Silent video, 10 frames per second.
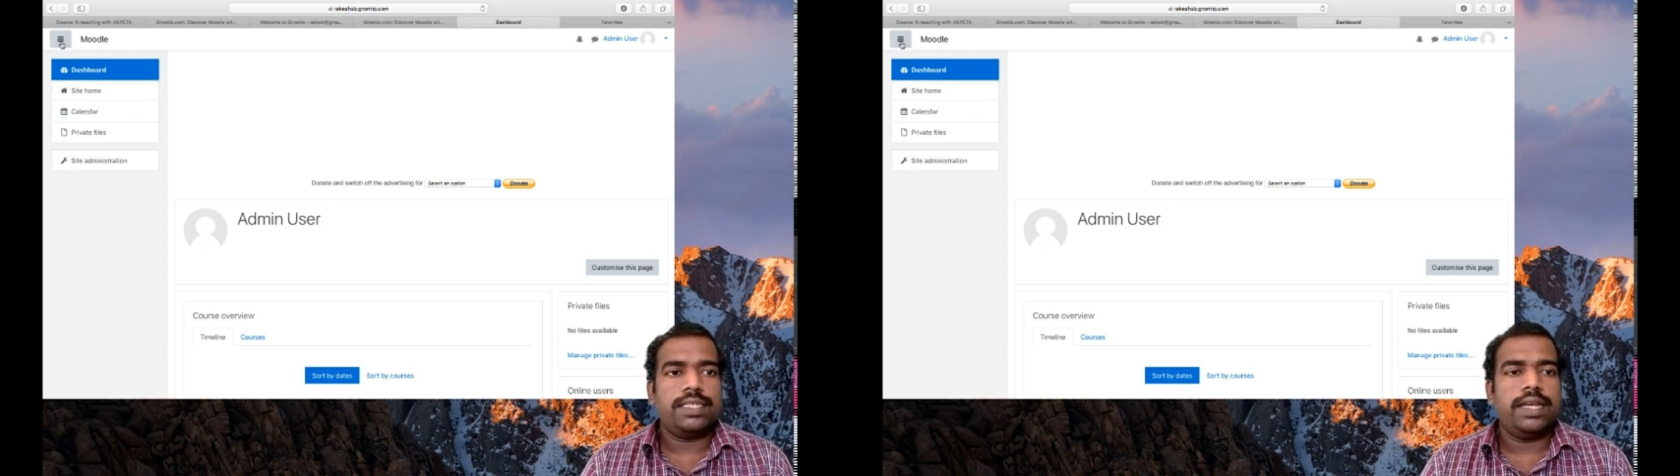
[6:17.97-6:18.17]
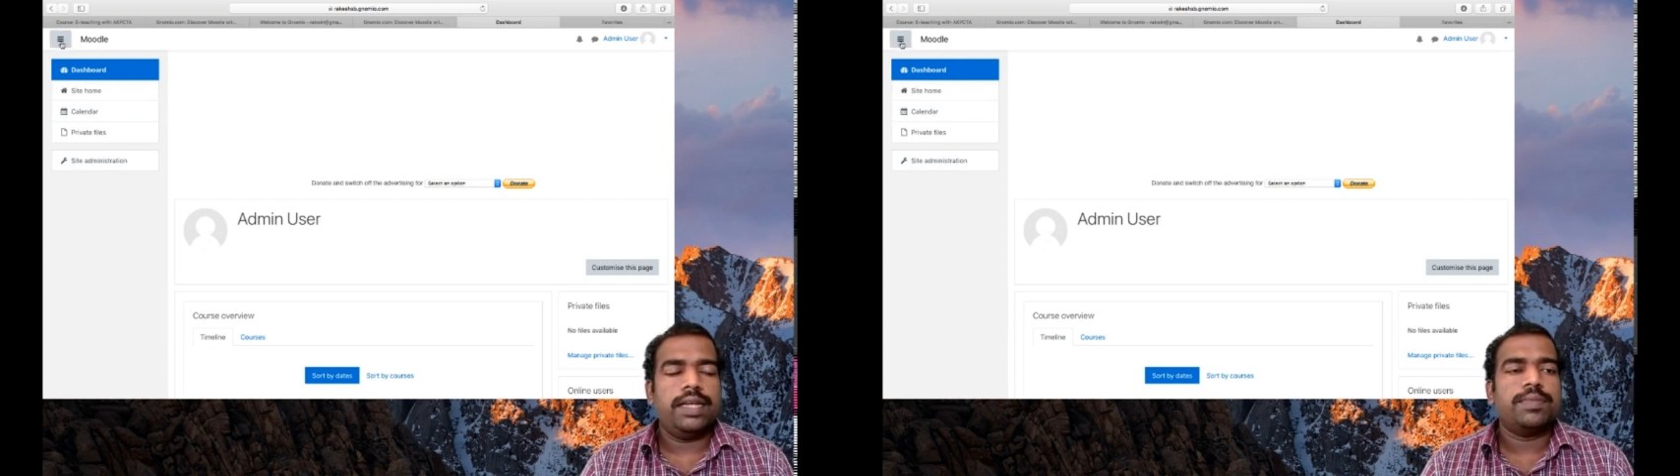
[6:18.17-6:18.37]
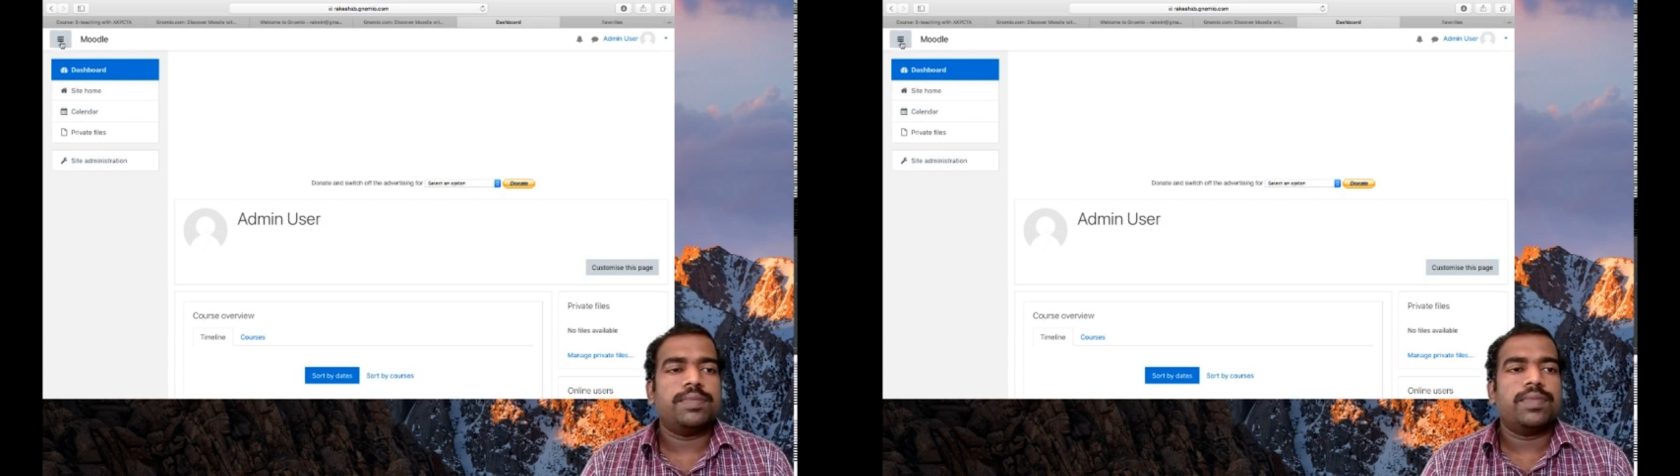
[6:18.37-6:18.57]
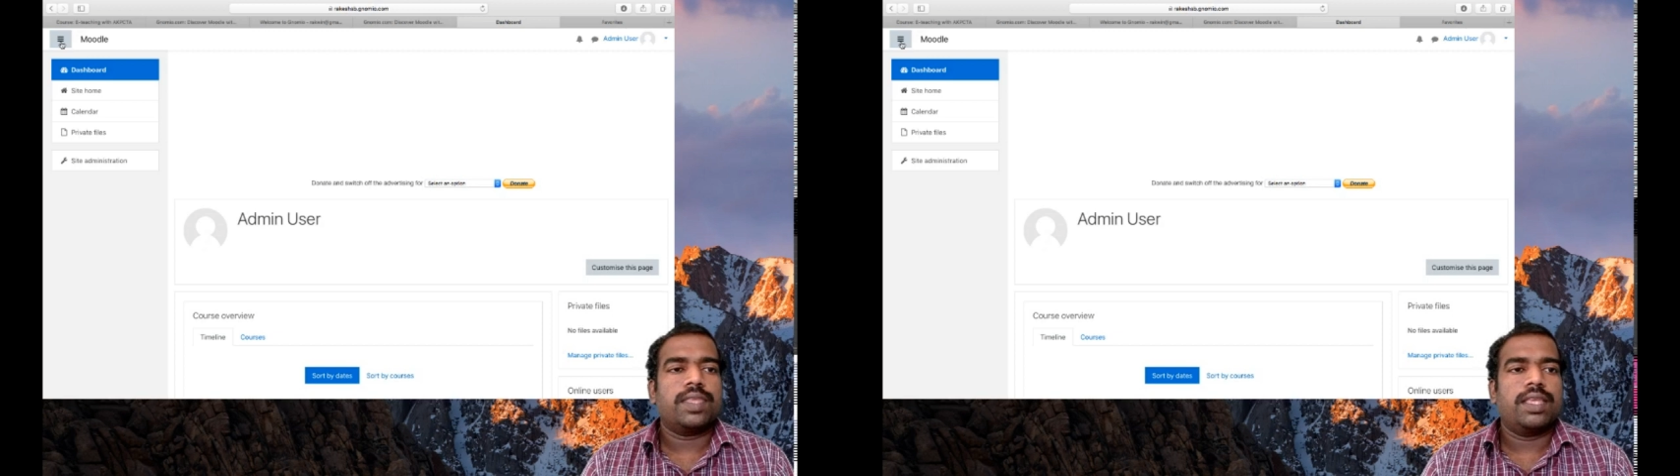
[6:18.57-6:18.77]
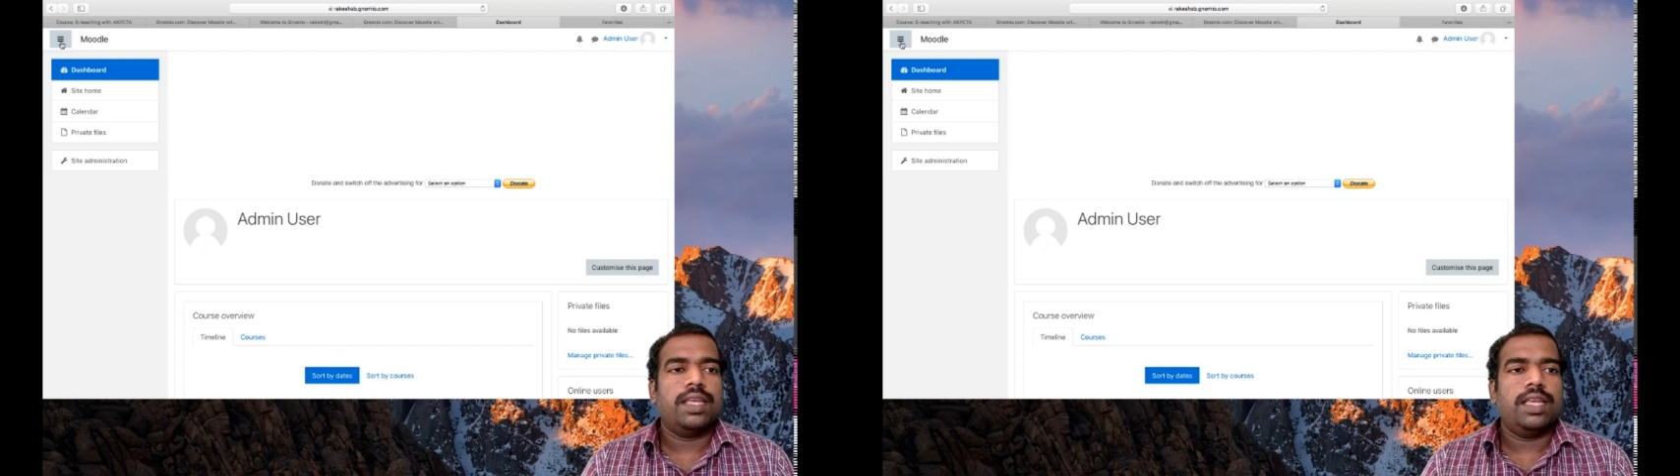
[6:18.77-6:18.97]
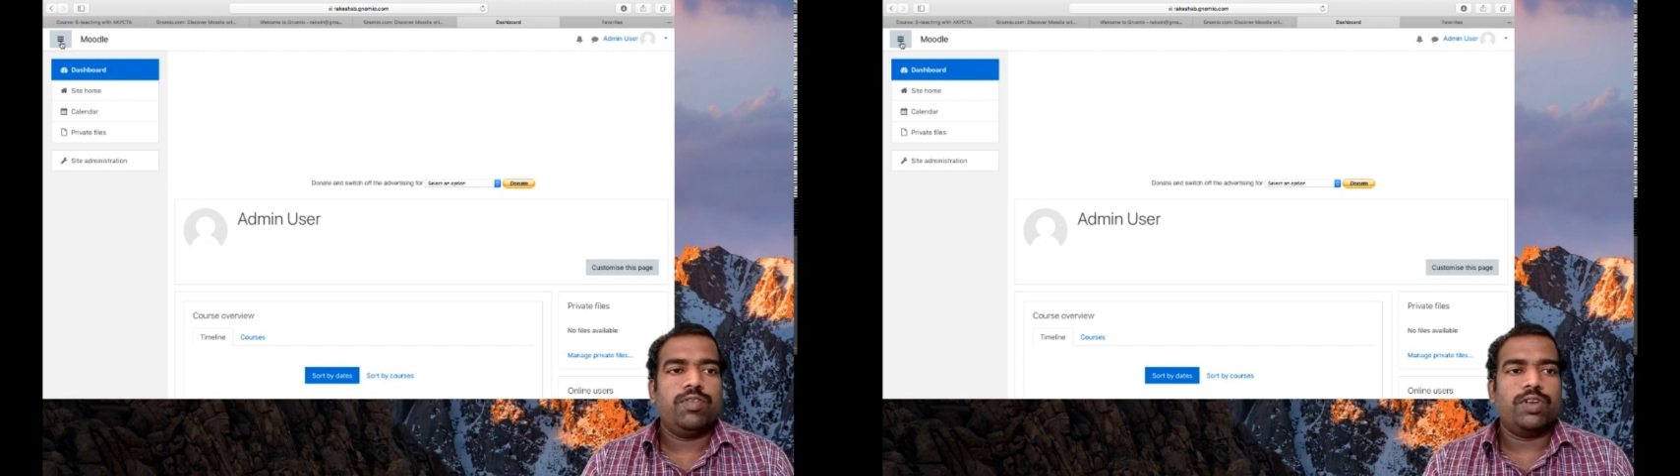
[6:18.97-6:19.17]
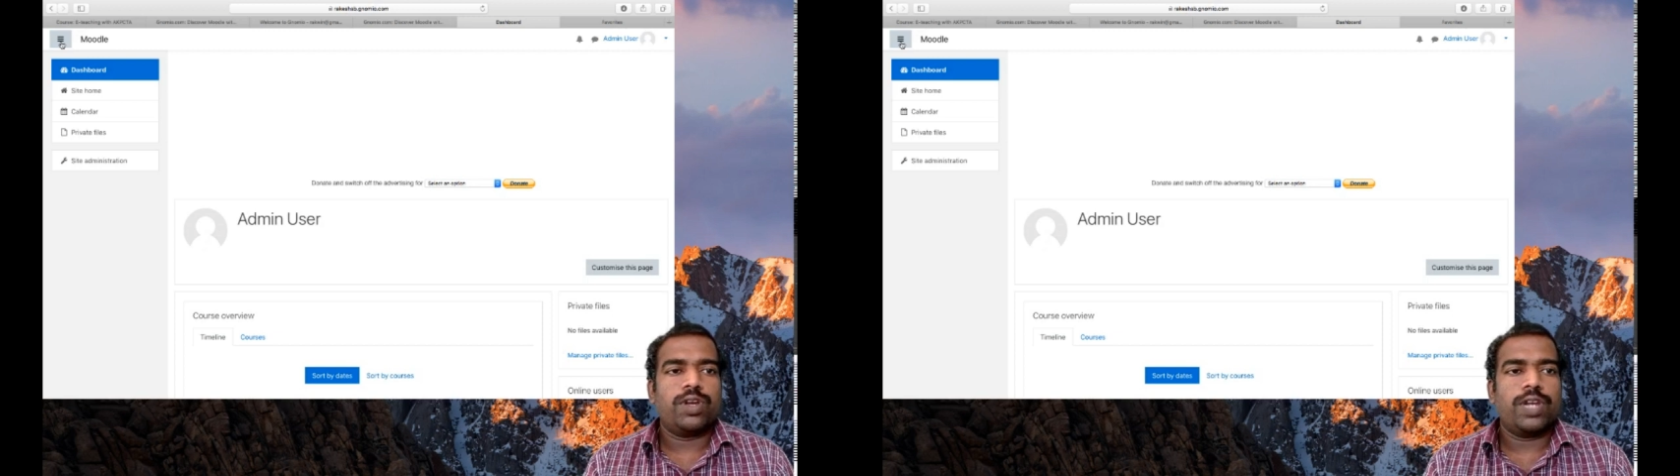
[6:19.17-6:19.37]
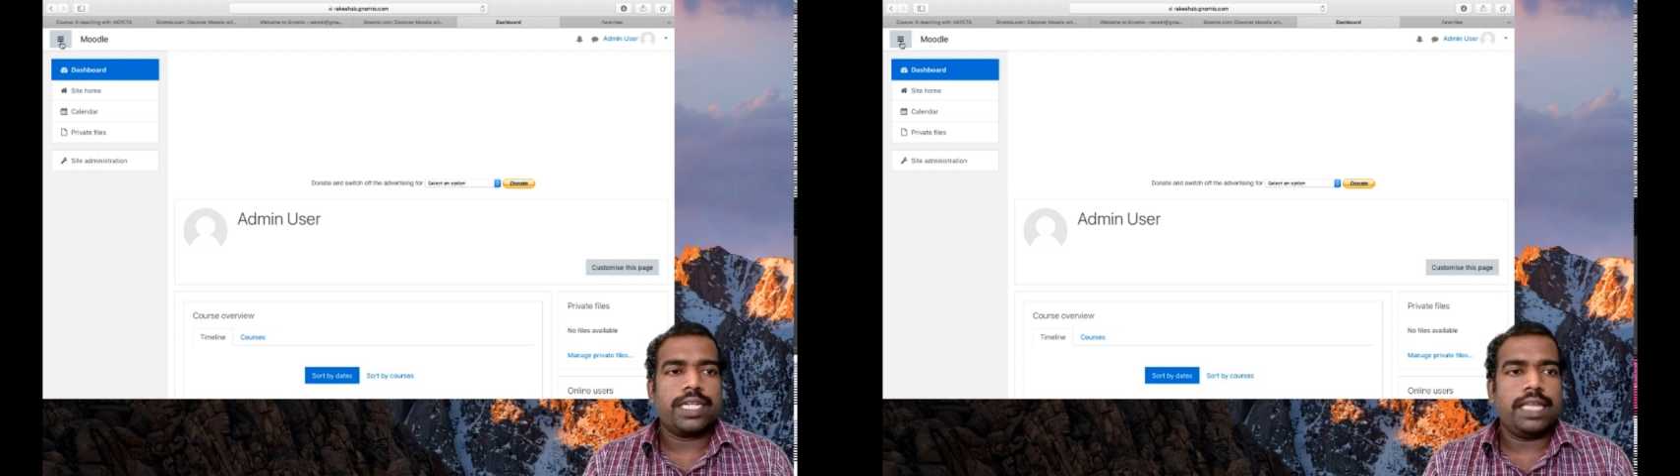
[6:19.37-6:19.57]
there if you
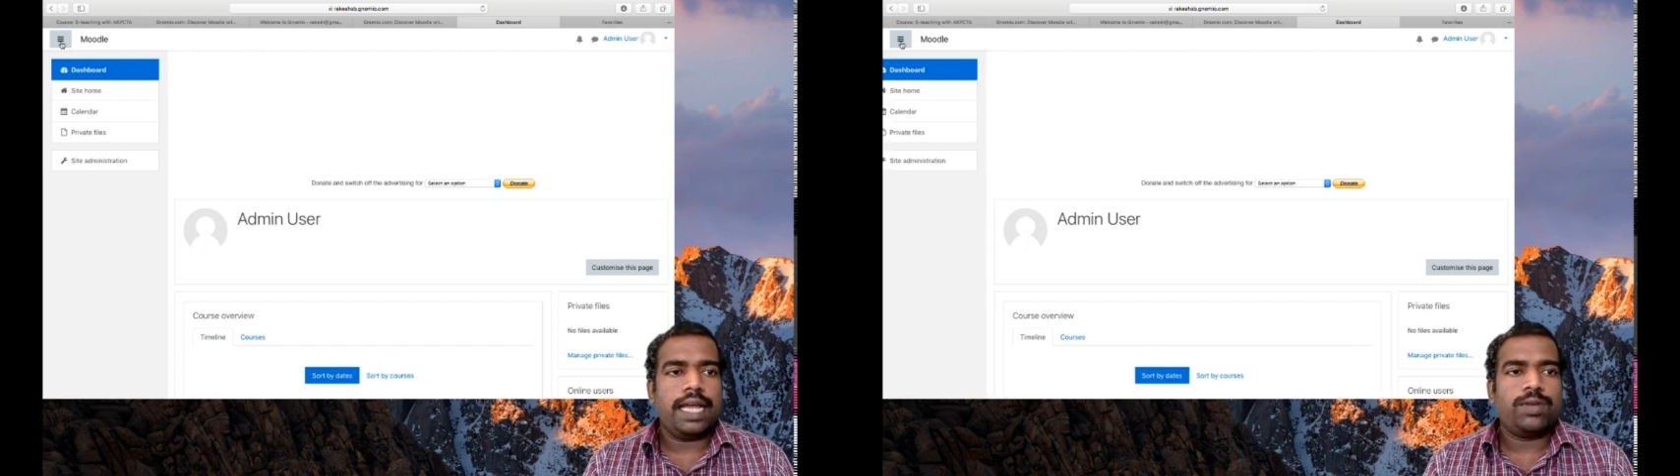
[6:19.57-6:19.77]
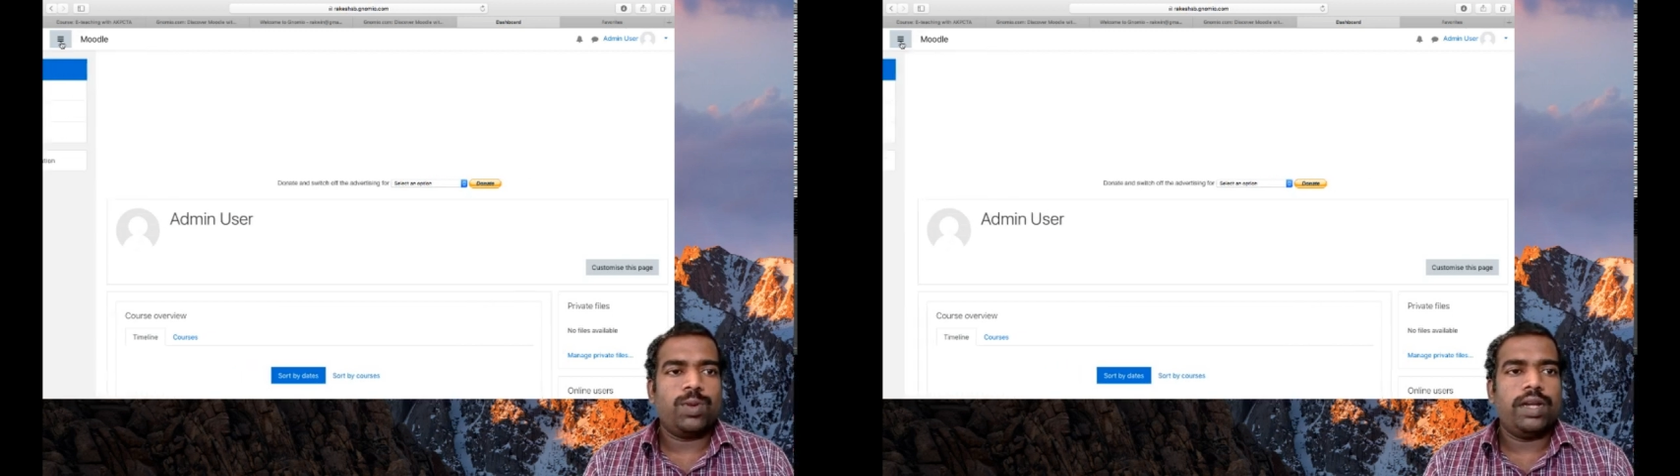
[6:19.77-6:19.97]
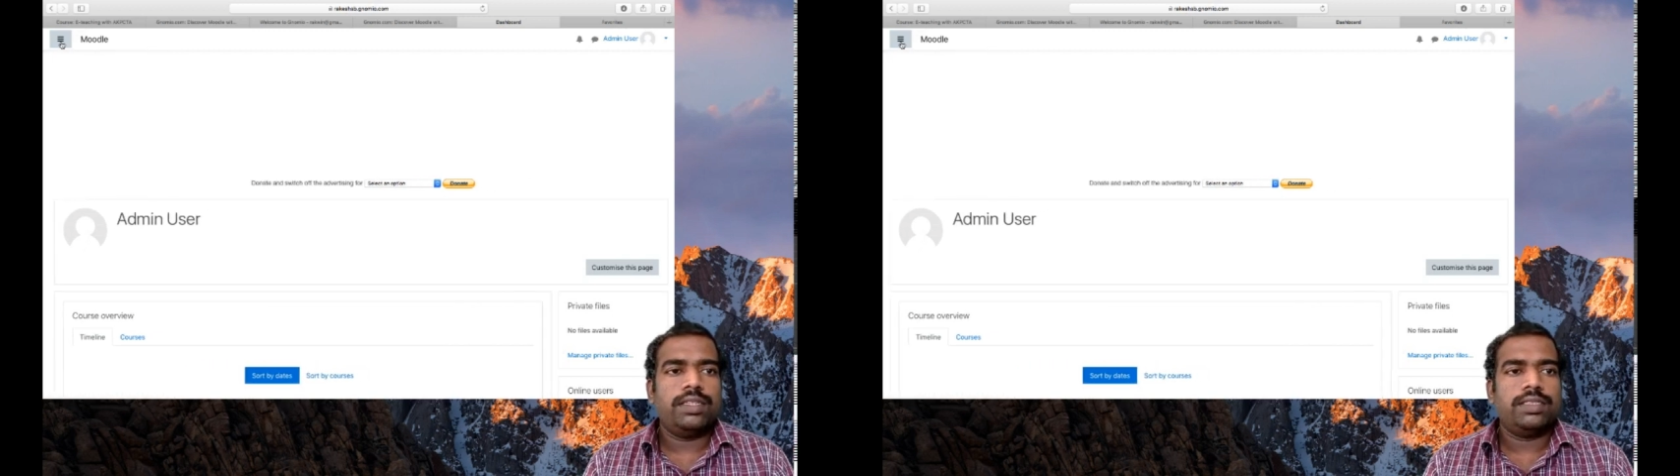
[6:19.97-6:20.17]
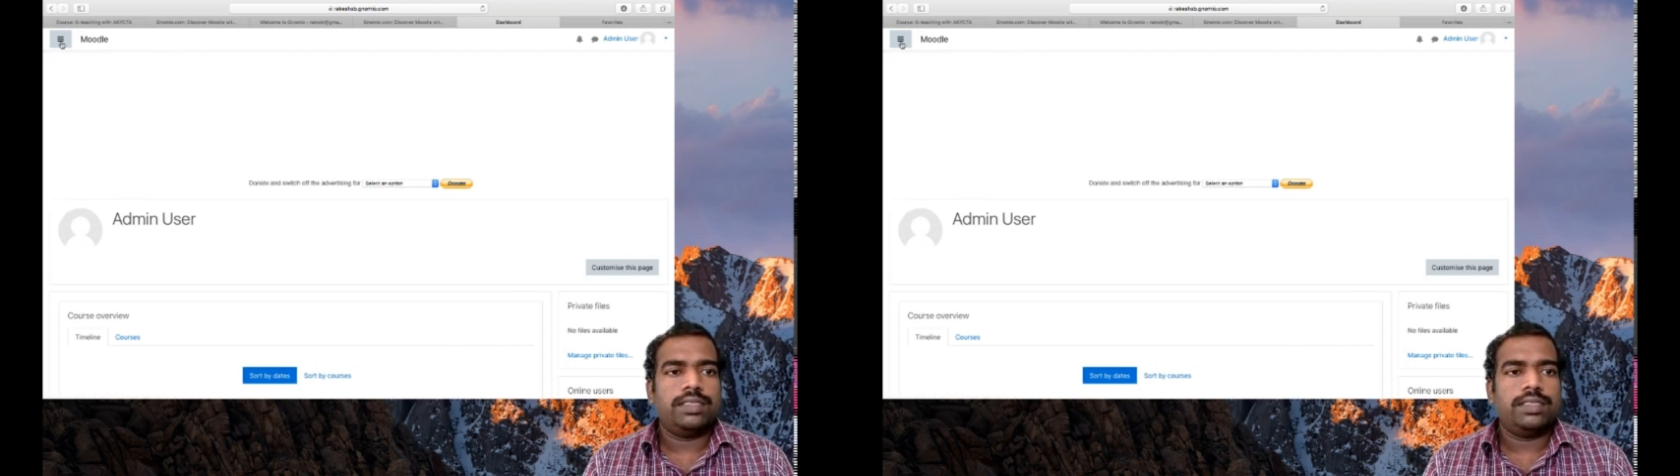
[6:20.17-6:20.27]
click that one